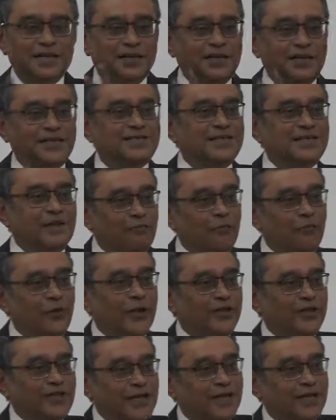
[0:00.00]
in some way
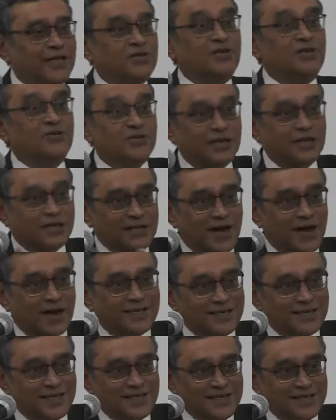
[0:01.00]
or the other to, to the
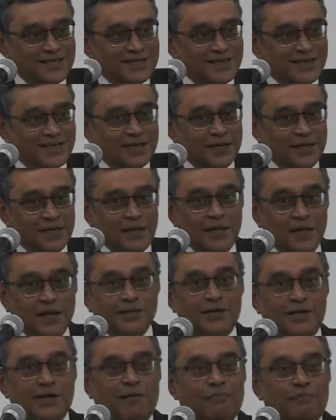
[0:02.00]
Tatas,
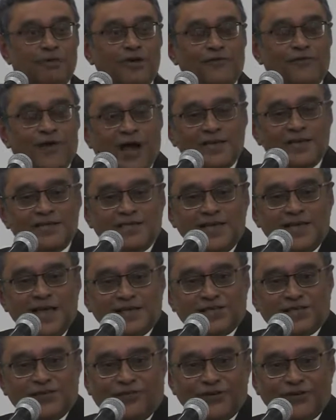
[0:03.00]
the number of
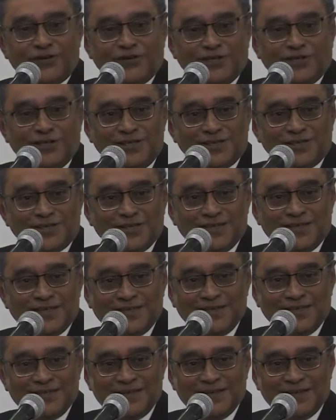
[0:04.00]
ICS officials
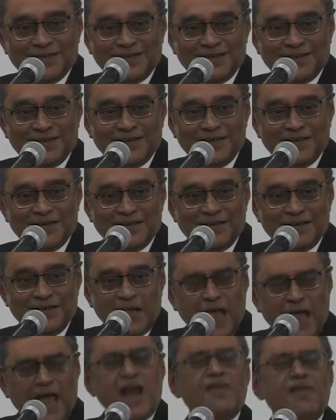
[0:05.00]

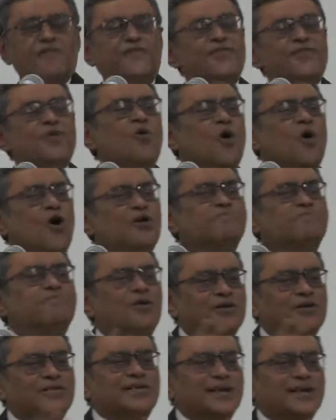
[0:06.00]
and a few
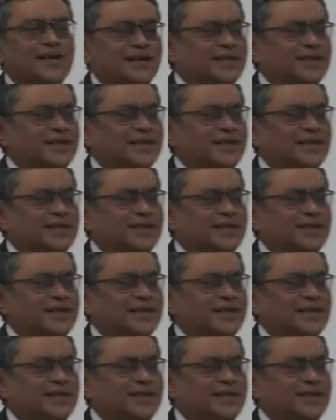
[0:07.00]
oddbods here